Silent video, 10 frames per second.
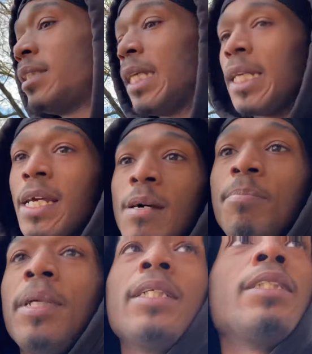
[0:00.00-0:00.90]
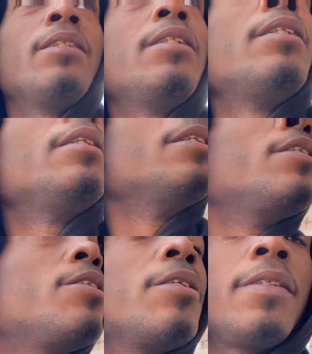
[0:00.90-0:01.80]
Take out places
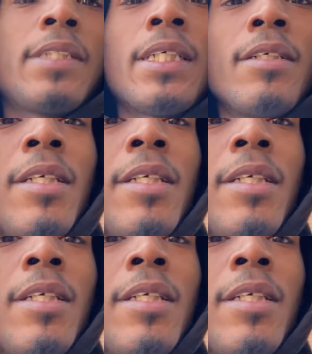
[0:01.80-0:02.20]
tourists ain't